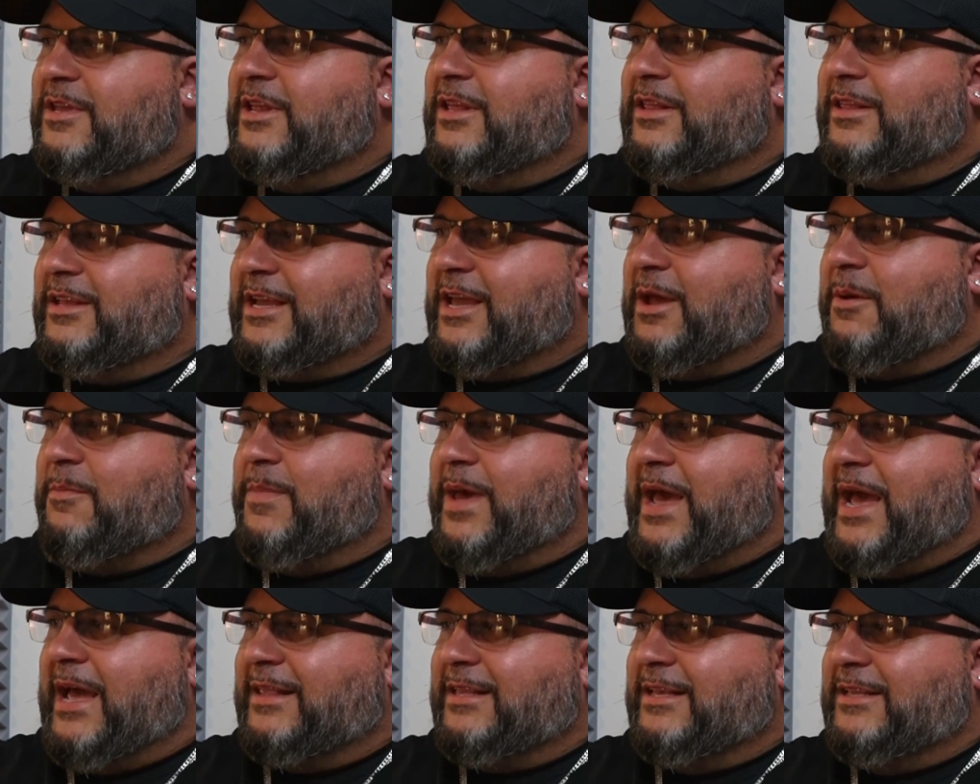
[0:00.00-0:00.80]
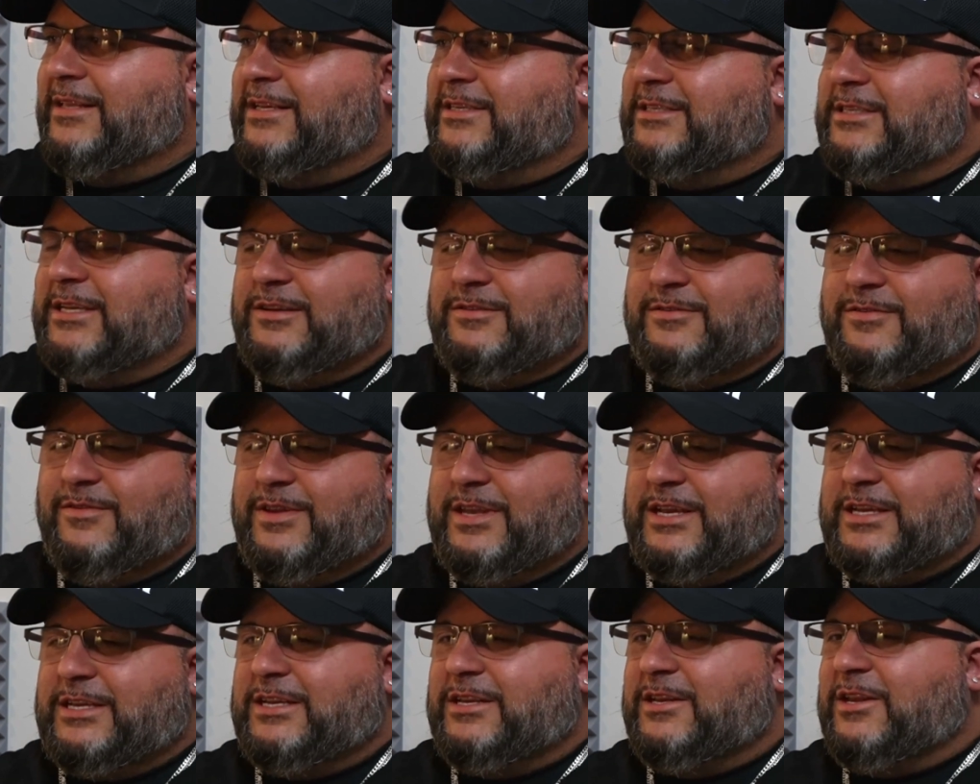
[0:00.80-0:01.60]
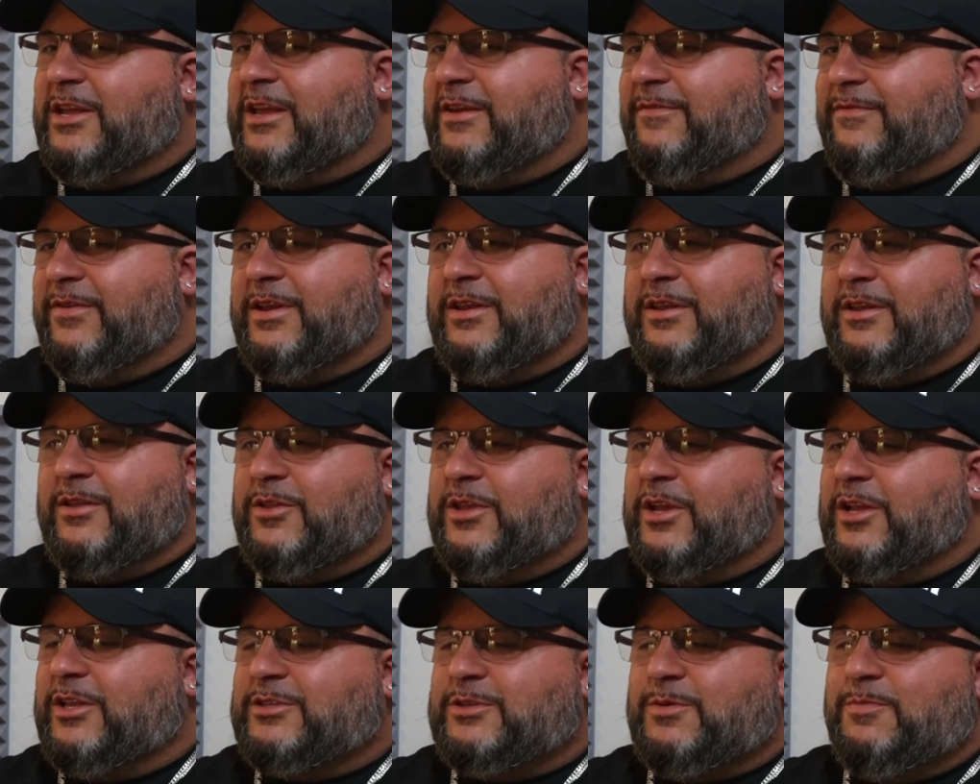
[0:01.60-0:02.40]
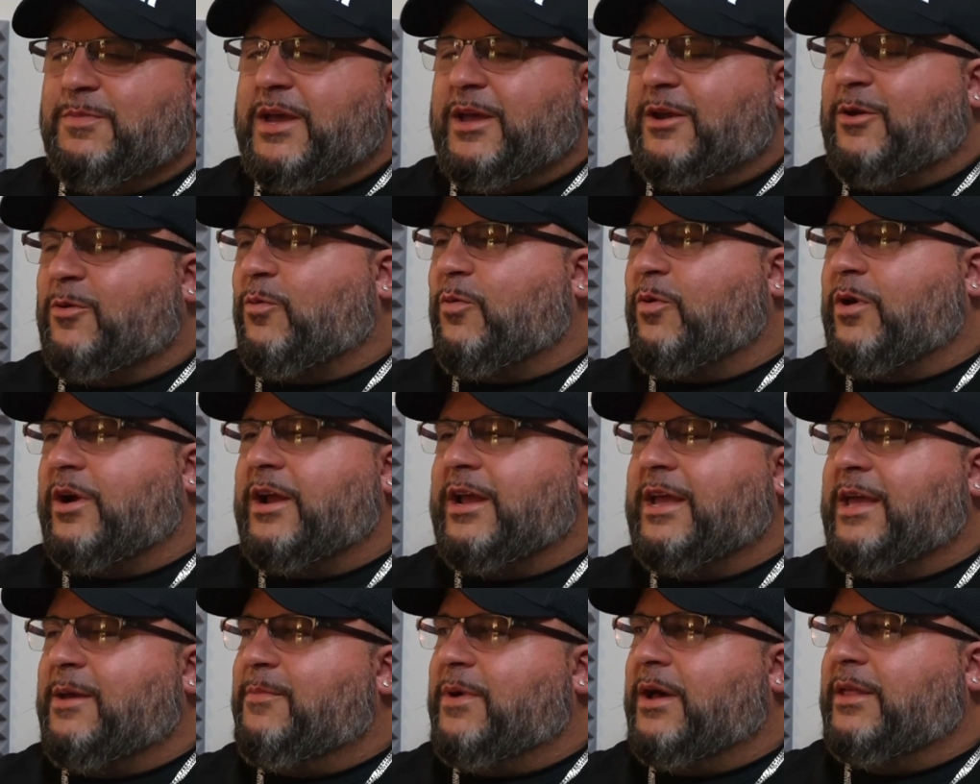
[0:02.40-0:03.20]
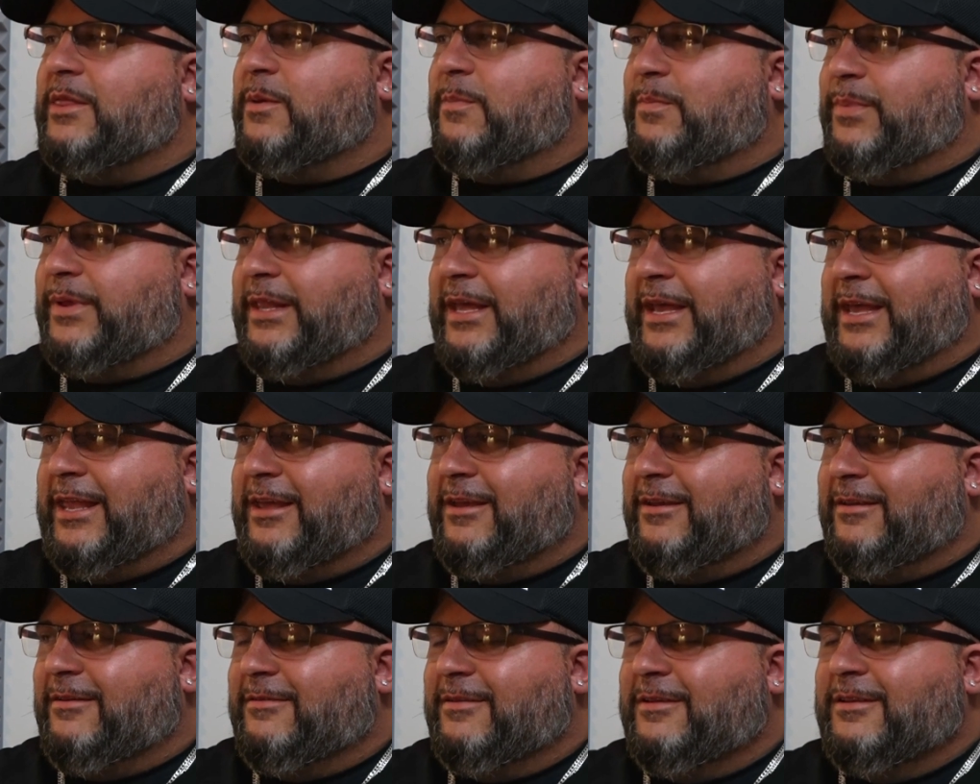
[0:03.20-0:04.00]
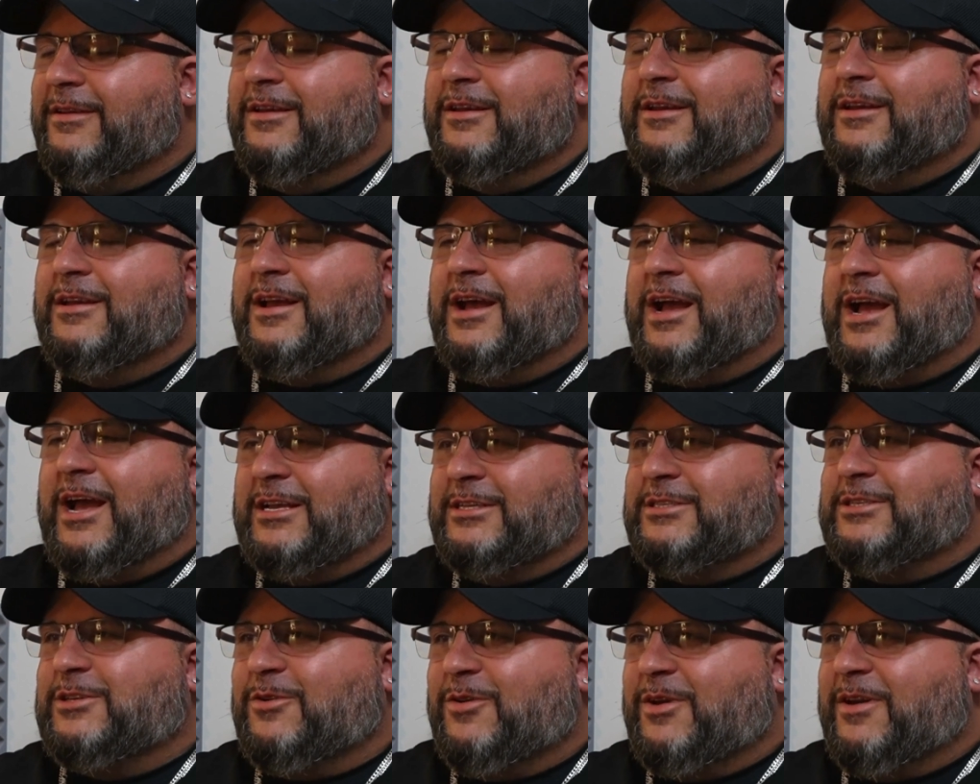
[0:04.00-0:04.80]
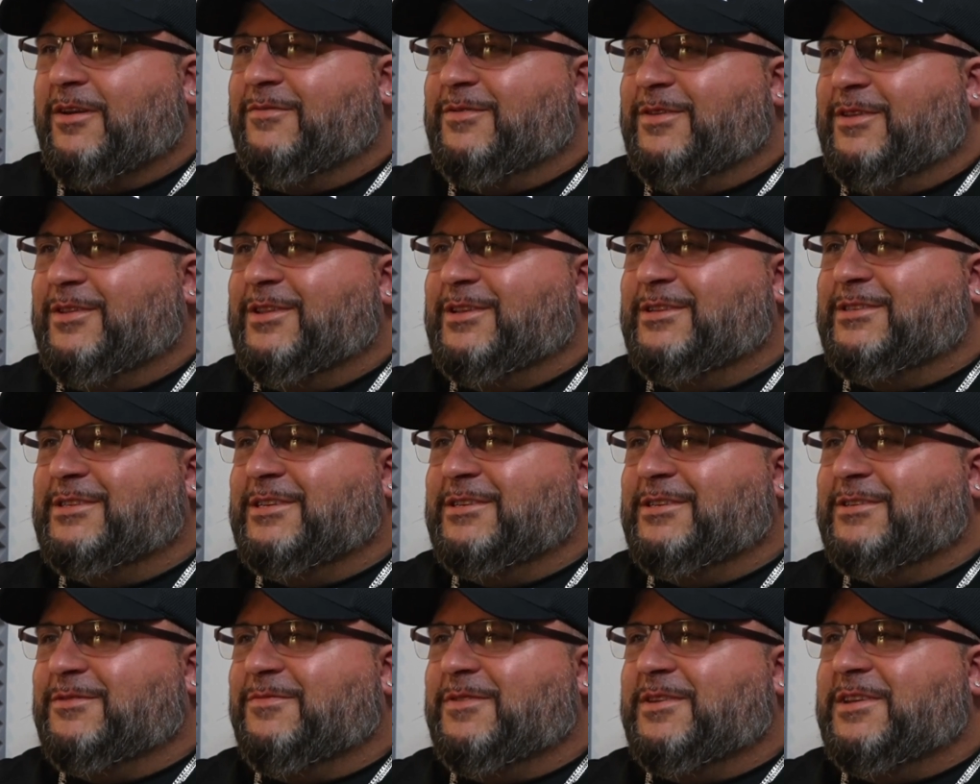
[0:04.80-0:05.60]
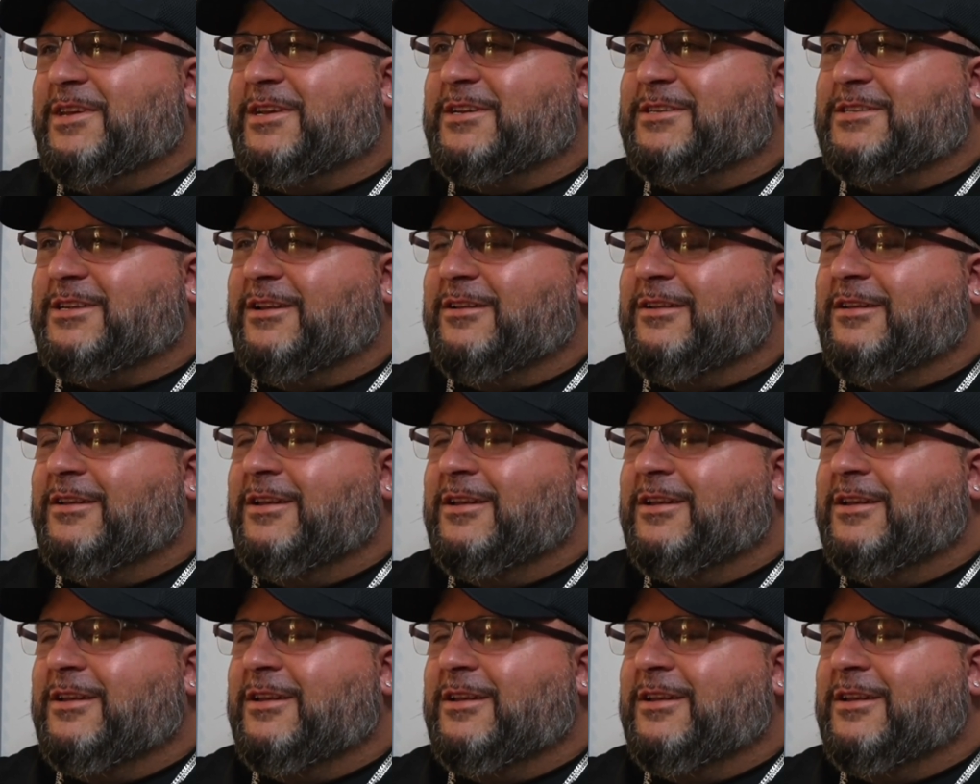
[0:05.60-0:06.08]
combat the disease of addiction. Even, it doesn't matter where I am on the planet, I still have the disease of addiction.